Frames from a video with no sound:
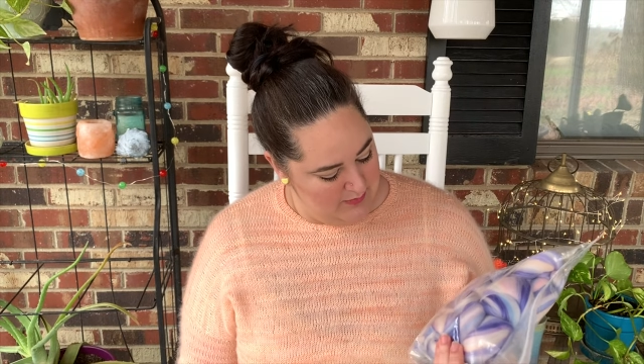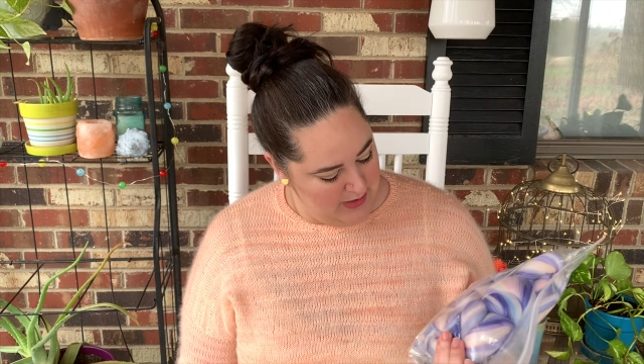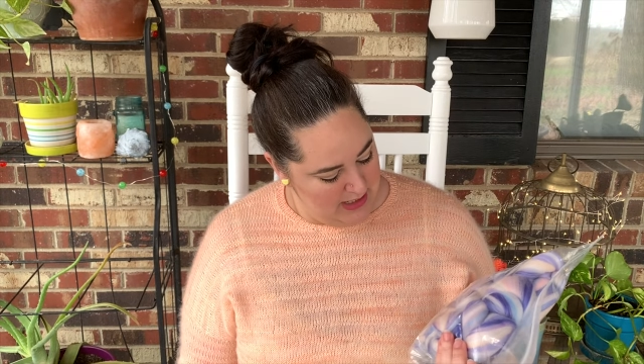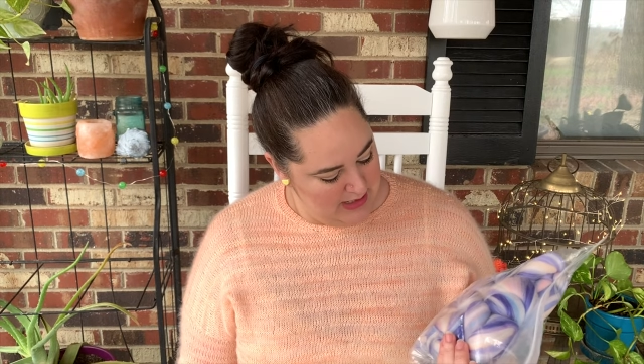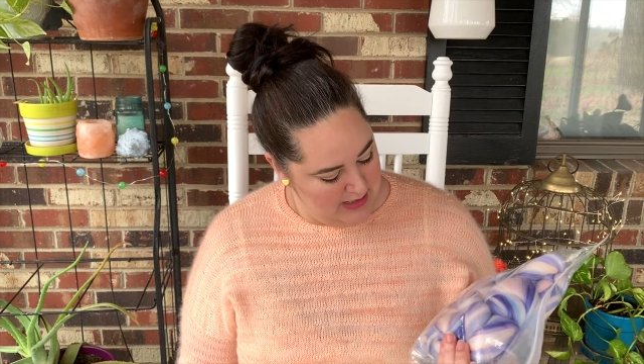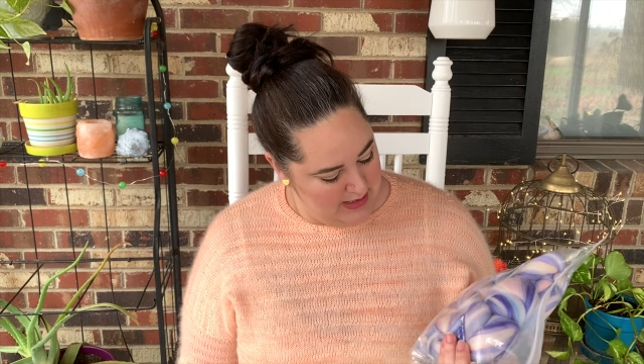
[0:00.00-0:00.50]

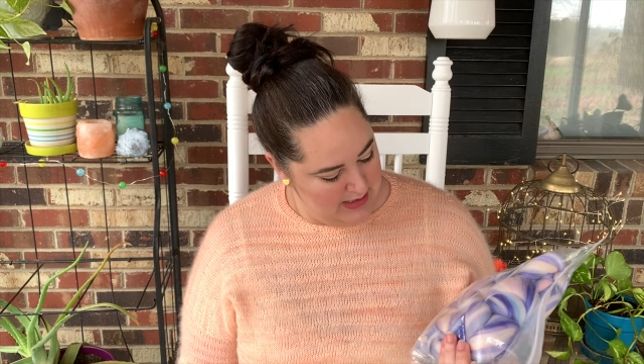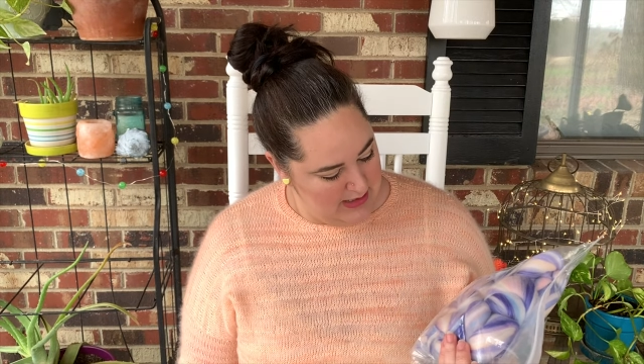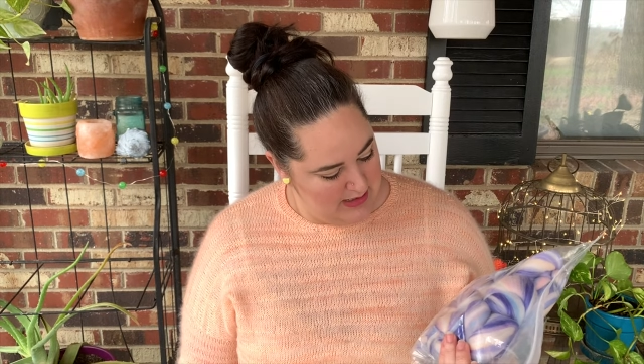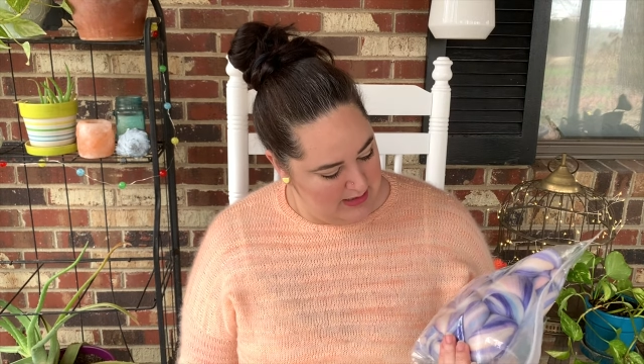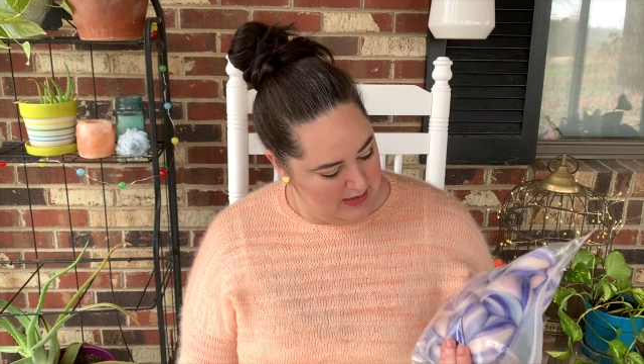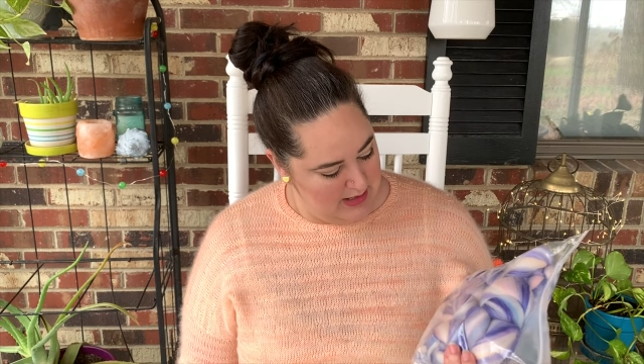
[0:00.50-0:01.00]
pink
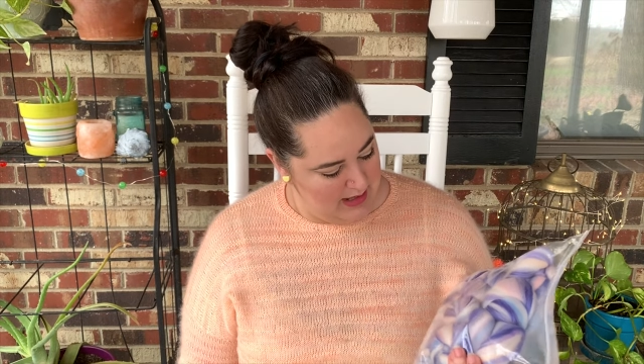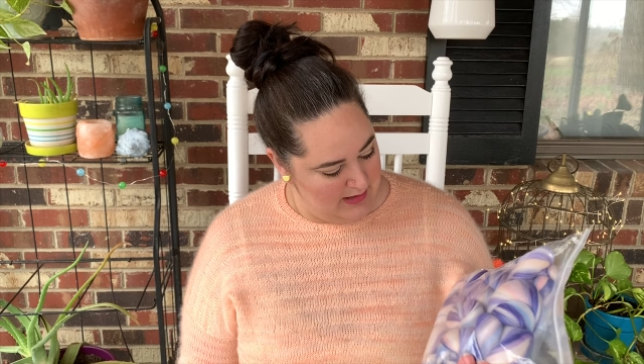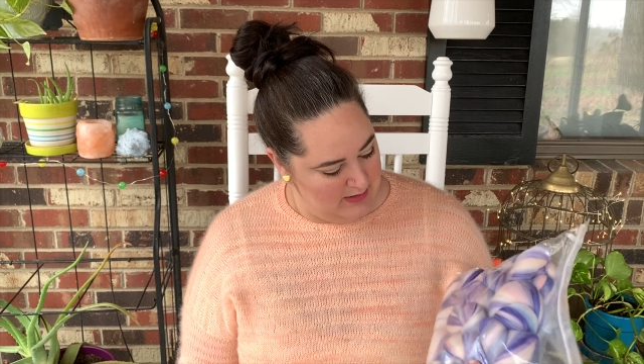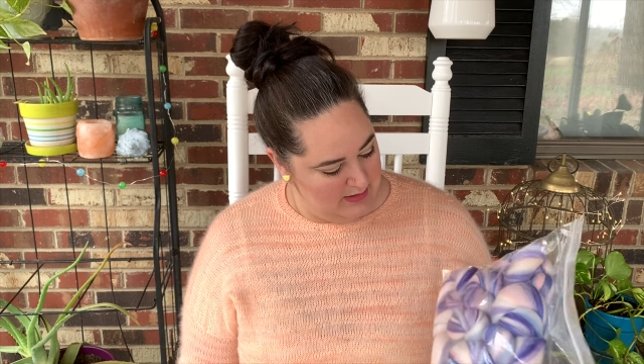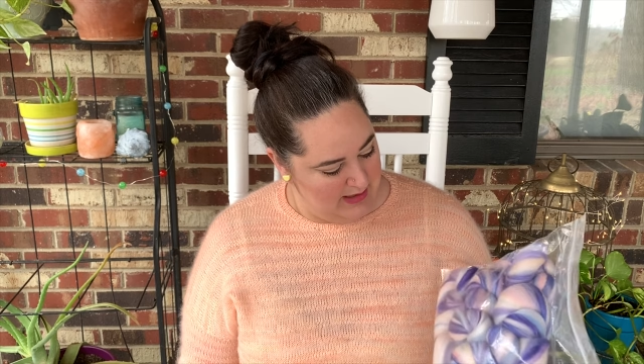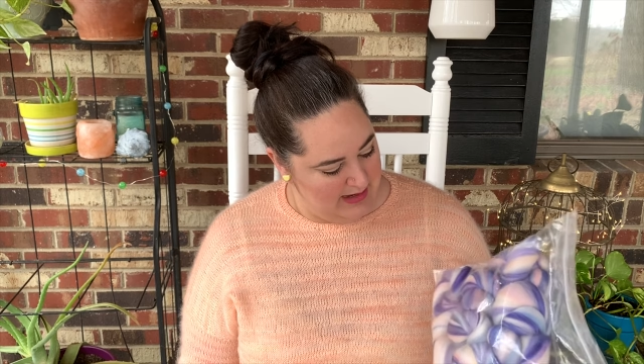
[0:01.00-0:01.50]

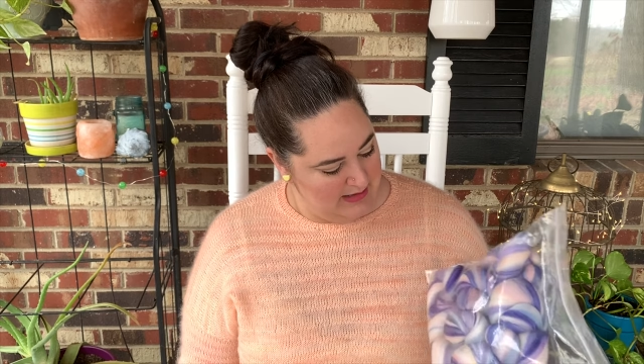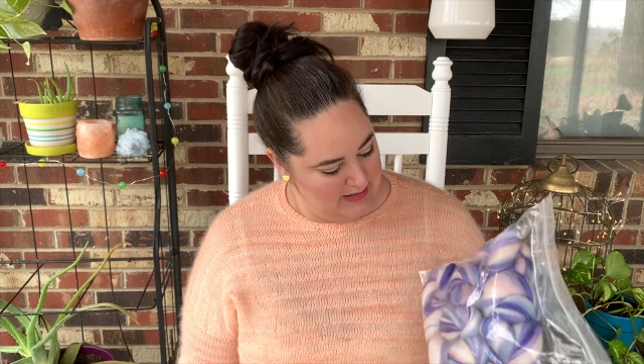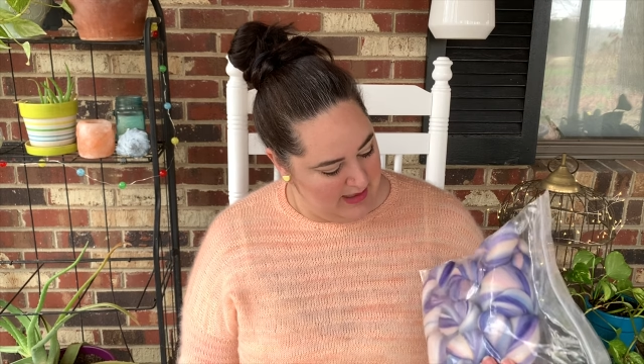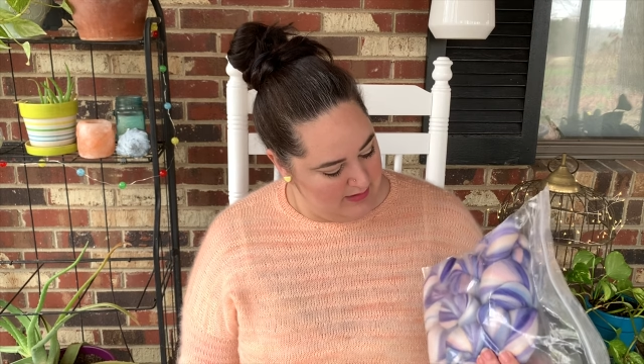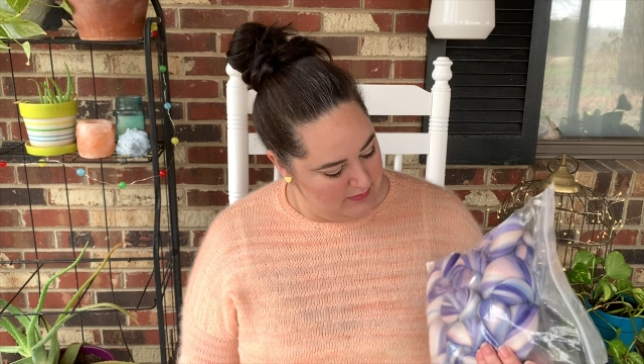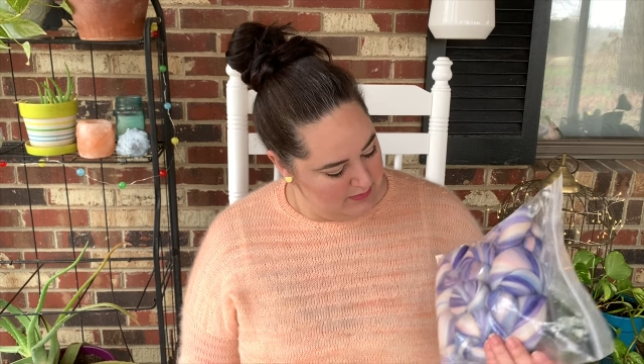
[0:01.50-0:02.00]
and like
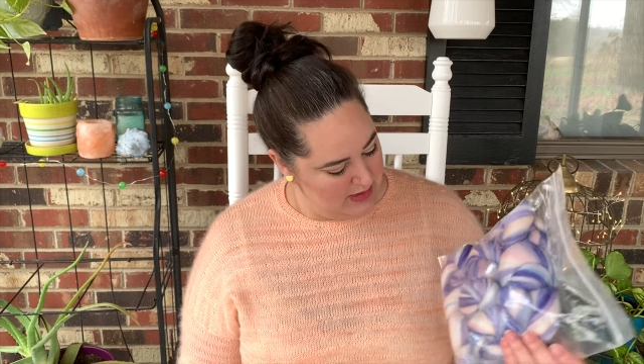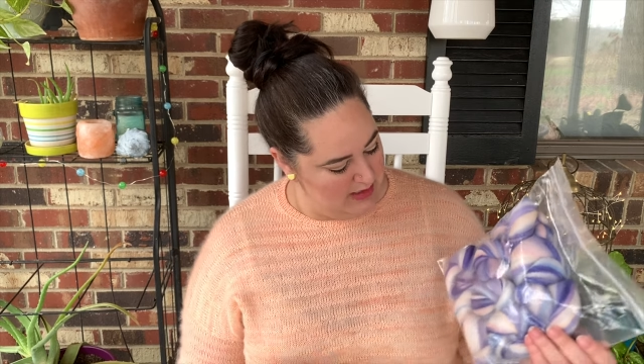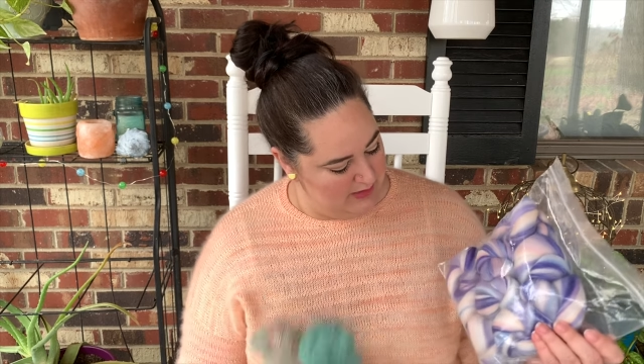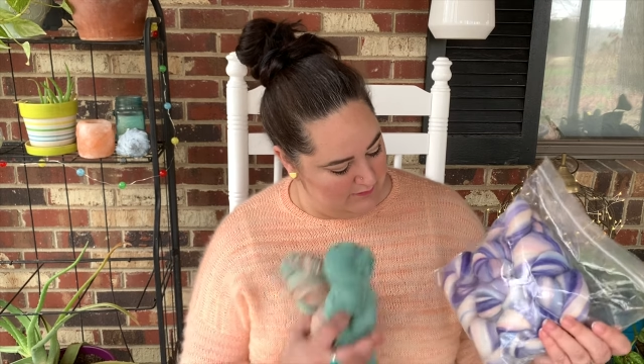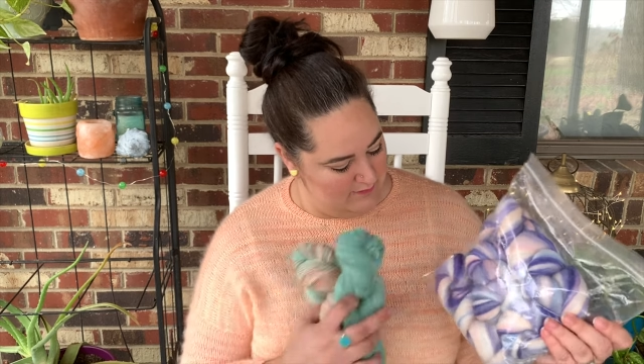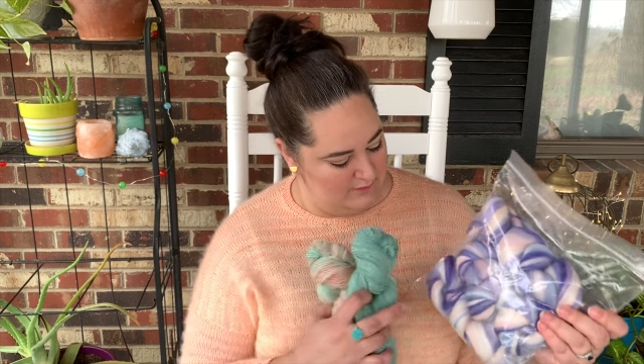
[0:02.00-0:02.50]
that kind
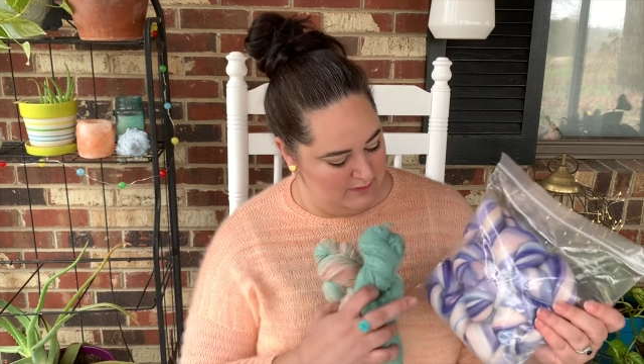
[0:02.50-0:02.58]
of